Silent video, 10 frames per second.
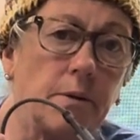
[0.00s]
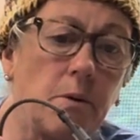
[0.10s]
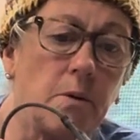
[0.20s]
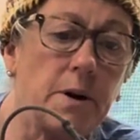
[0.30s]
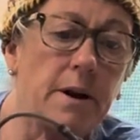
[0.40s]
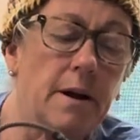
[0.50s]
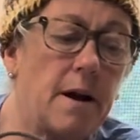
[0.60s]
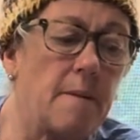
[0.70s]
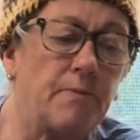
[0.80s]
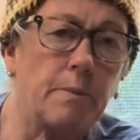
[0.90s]
cord.
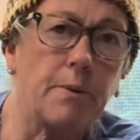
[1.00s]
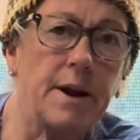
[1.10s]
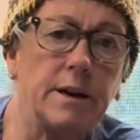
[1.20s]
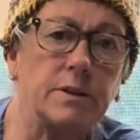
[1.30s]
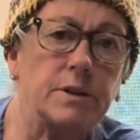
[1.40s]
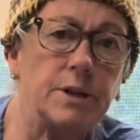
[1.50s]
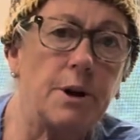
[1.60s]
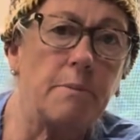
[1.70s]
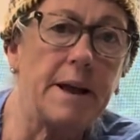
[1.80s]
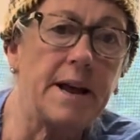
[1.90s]
The brand is
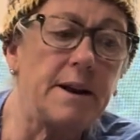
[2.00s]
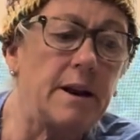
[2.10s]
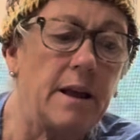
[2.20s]
Nomad.